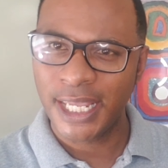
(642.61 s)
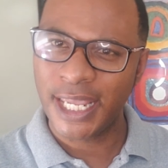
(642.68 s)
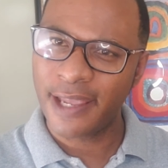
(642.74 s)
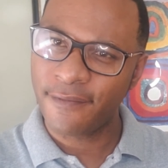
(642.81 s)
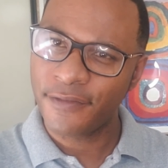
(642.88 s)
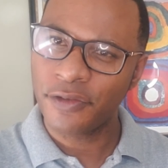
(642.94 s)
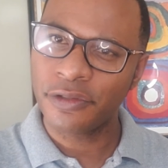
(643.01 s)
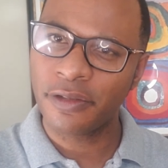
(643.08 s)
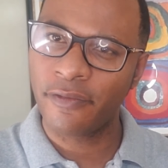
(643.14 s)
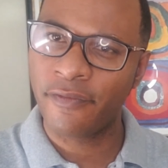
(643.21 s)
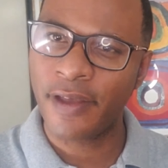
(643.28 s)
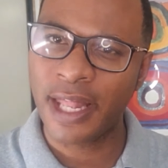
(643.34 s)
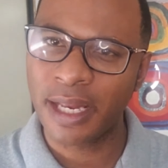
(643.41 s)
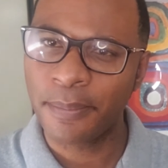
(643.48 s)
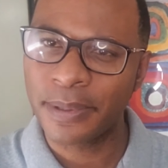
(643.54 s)
If you
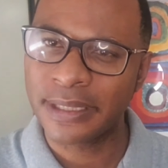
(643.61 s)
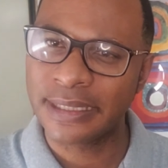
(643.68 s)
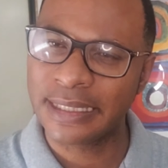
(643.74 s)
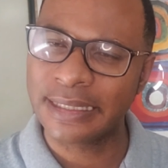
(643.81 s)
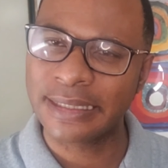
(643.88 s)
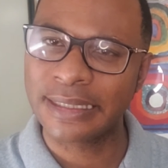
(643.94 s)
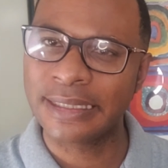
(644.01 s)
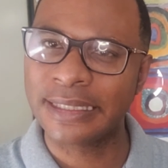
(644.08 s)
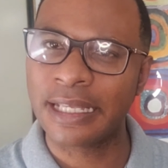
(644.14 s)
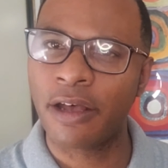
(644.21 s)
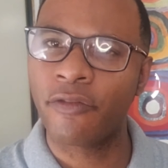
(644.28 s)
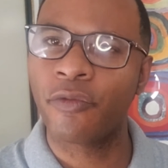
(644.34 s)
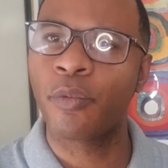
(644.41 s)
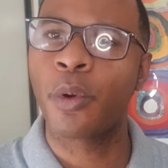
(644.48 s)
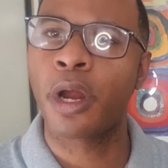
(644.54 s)
develop a sense of
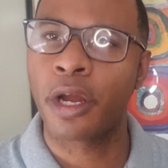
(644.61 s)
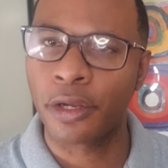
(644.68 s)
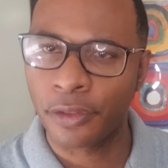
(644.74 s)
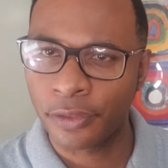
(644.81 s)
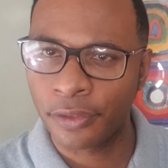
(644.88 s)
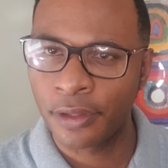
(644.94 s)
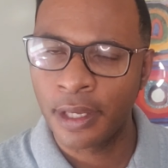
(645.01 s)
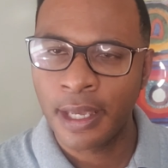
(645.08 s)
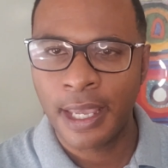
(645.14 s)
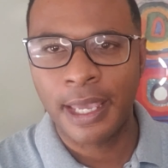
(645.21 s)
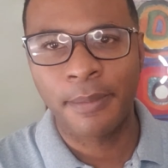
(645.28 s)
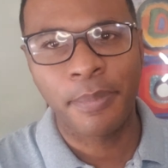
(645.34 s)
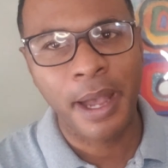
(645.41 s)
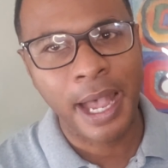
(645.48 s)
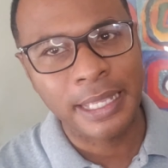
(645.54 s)
self-worth
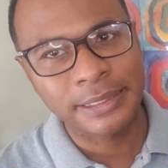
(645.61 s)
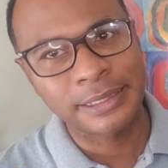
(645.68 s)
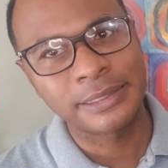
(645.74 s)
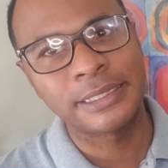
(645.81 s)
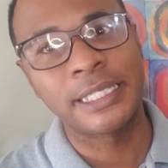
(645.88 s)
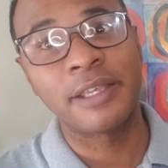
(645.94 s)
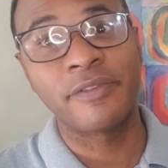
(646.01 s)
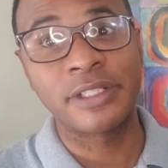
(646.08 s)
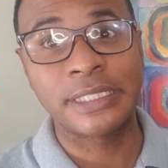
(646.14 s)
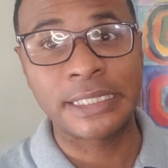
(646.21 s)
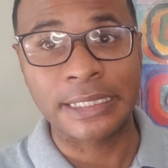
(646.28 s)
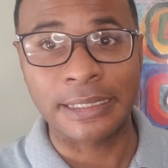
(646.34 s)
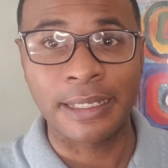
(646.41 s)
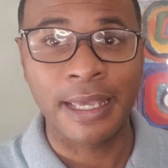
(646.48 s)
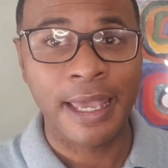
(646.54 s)
and
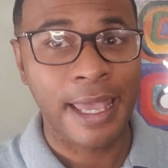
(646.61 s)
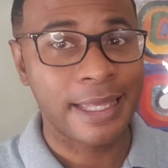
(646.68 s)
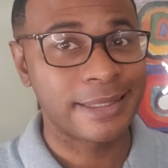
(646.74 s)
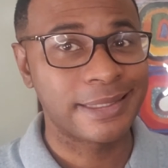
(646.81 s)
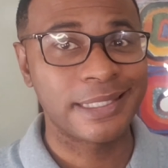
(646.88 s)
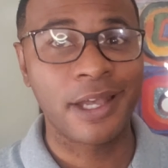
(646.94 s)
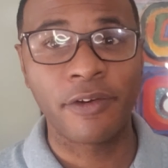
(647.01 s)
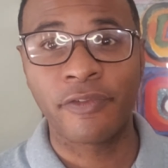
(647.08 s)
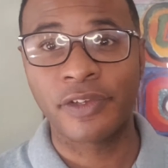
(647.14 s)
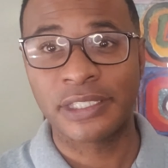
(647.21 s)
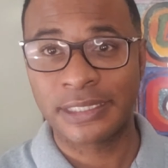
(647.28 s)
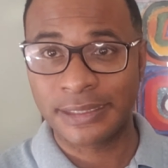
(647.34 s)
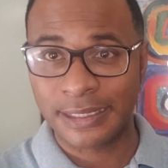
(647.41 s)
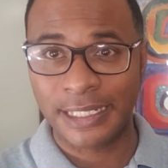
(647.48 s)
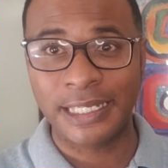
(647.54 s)
positivity and
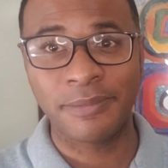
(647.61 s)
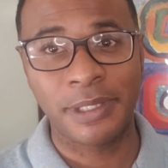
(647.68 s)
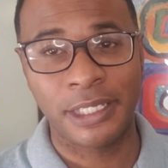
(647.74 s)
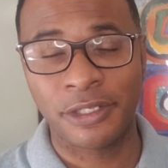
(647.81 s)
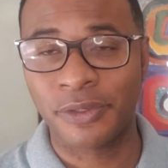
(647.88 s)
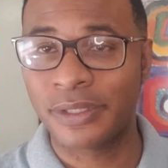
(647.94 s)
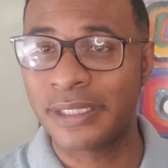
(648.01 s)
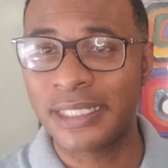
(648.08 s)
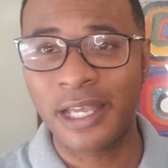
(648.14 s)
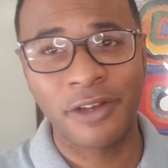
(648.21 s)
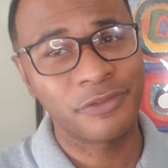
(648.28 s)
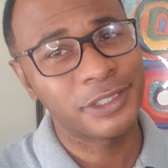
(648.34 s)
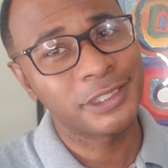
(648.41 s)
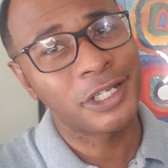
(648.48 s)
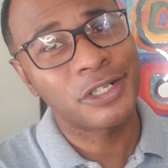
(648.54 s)
self-esteem in
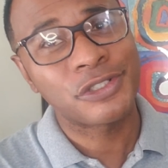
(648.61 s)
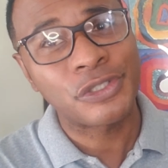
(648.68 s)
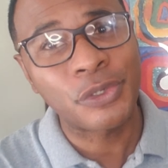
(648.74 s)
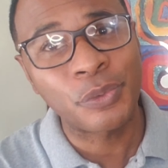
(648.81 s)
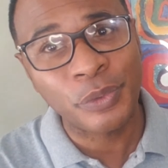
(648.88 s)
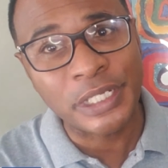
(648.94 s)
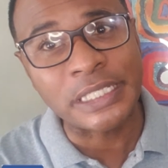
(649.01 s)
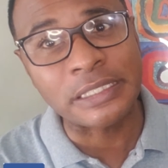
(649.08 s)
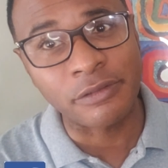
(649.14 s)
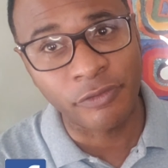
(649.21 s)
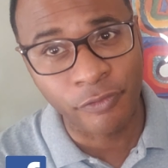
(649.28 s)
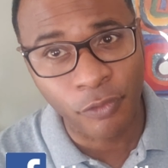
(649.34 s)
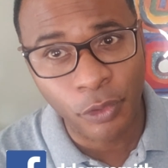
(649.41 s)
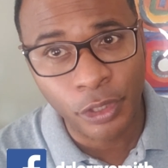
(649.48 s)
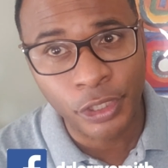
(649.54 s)
yourself, then there's no reason
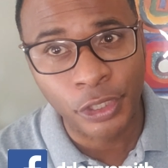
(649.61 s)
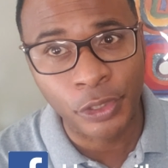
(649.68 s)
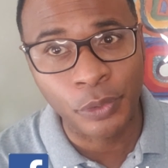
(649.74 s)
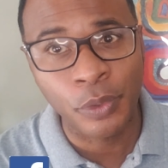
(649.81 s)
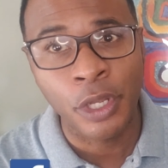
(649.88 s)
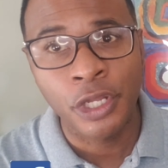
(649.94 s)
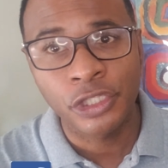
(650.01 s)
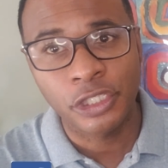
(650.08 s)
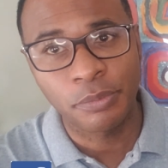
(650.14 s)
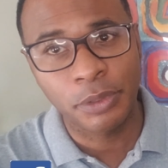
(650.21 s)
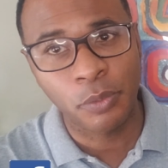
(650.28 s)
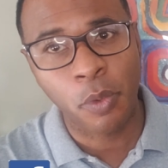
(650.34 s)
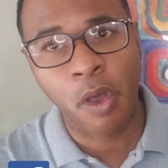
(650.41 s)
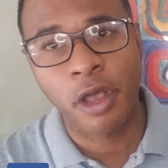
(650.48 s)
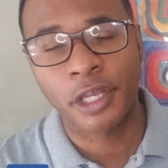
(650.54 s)
for you to be
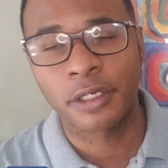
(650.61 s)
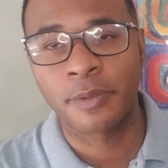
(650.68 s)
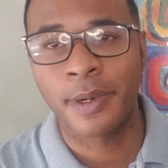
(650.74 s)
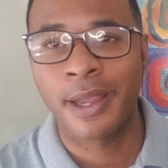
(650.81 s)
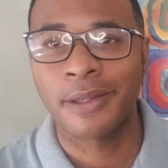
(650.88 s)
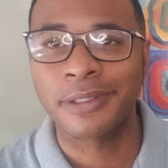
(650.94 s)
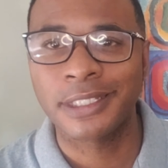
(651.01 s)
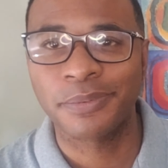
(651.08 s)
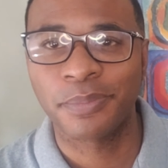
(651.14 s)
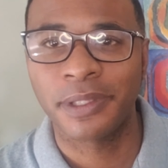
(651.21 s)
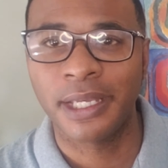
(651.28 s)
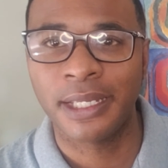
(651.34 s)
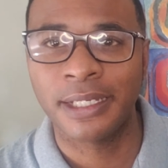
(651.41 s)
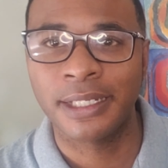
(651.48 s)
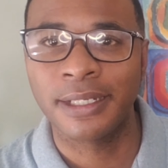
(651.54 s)
walking around this
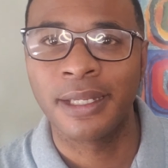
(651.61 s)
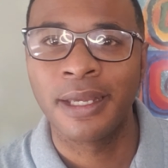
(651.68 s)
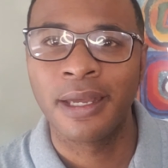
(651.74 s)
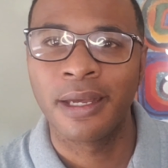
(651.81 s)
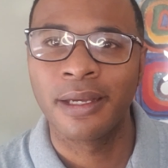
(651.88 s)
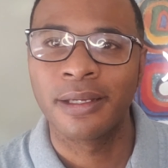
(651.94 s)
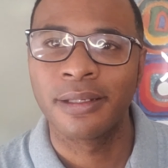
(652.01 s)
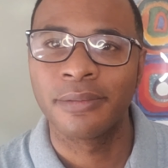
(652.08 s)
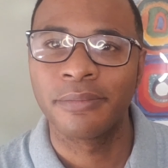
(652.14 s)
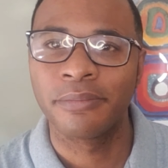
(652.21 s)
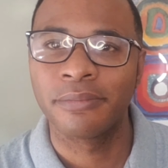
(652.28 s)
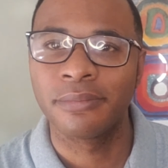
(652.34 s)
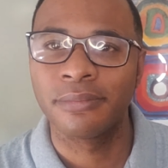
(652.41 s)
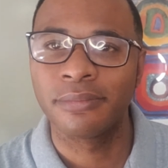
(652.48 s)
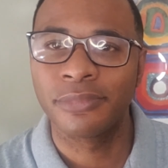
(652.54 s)
planet
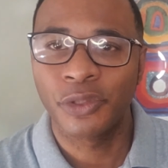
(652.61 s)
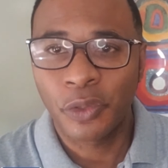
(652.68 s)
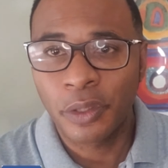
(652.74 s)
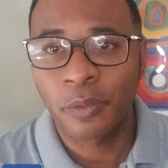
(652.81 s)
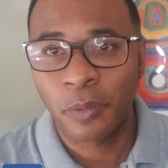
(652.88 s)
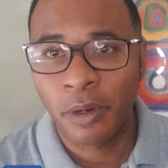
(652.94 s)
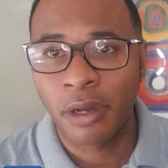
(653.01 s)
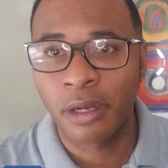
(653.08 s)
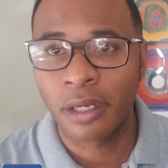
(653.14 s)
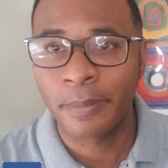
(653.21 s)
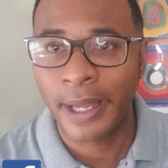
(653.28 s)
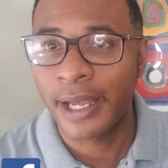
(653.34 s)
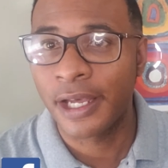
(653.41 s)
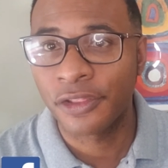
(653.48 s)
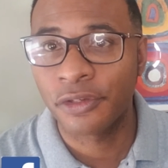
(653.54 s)
doing wrong
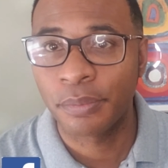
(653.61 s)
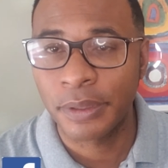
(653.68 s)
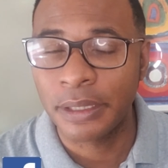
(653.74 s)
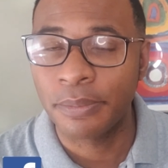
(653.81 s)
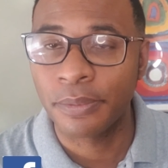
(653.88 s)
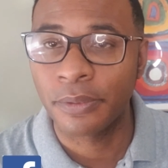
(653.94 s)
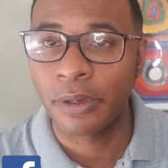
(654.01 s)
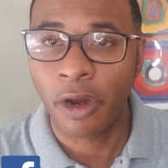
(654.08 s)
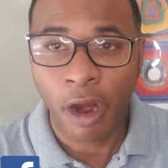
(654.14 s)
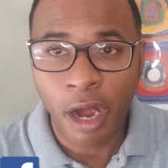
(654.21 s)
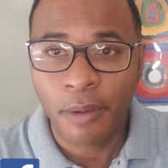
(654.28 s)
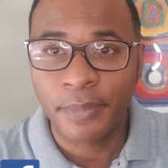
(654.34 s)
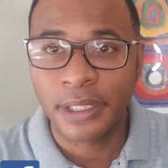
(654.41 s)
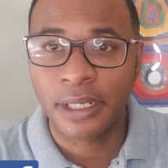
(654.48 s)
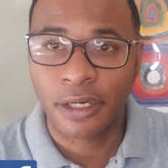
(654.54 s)
by other people,
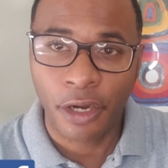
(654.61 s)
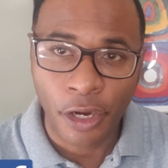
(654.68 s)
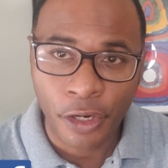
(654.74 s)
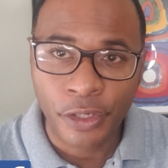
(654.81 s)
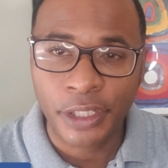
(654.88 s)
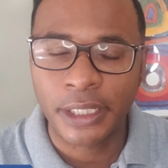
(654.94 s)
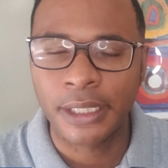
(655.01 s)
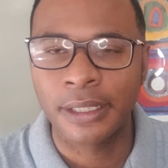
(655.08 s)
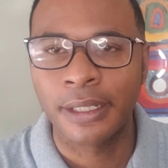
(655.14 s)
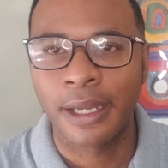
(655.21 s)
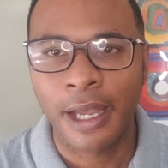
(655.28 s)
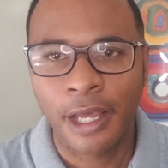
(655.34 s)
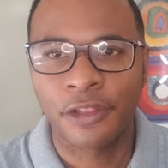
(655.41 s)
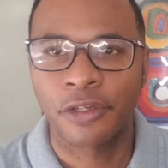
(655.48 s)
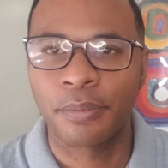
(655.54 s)
harming and hurting
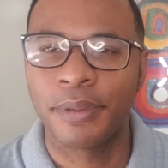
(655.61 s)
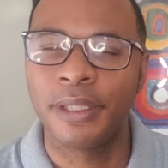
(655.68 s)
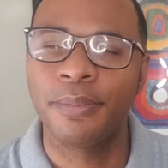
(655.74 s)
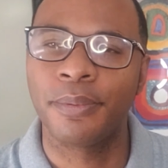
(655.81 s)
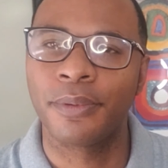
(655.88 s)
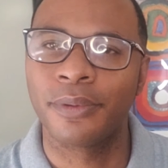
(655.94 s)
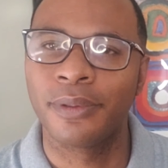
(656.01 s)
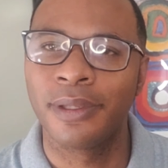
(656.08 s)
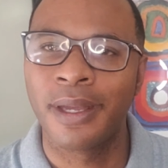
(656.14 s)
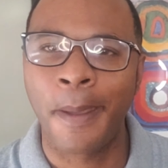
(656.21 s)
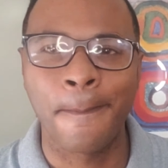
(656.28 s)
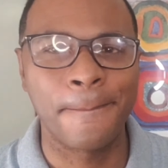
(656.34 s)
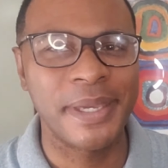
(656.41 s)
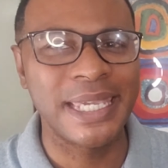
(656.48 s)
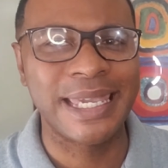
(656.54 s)
other people.
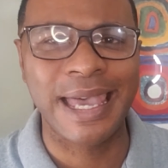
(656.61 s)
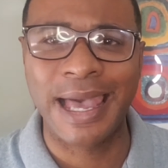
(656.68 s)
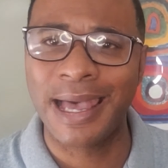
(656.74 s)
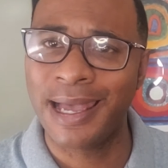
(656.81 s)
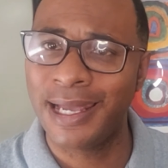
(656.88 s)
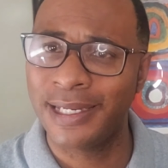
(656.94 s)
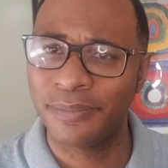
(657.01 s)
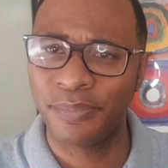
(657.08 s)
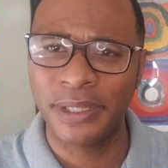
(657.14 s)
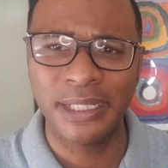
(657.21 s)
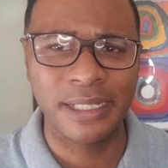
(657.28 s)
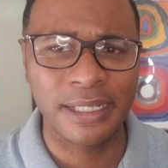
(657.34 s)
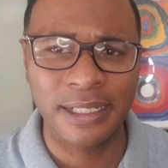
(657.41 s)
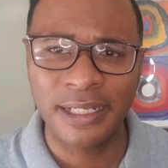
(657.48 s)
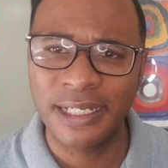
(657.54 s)
Be kind, be
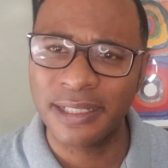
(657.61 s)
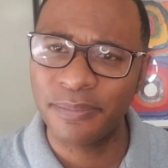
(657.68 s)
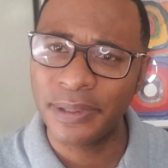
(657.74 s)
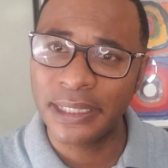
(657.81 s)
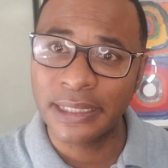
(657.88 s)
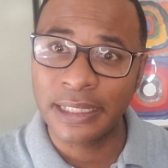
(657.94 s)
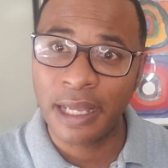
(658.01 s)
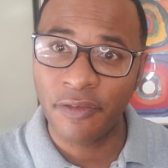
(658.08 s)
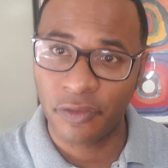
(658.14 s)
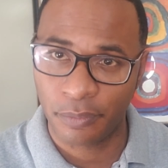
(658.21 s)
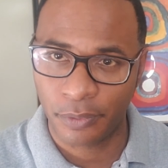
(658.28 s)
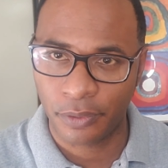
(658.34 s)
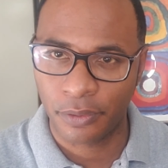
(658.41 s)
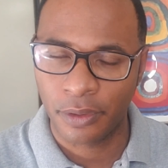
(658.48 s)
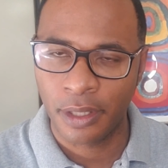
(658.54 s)
good, be
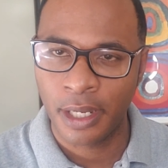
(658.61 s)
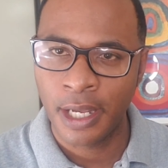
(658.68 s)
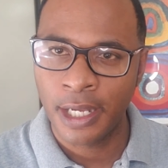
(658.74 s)
lovable.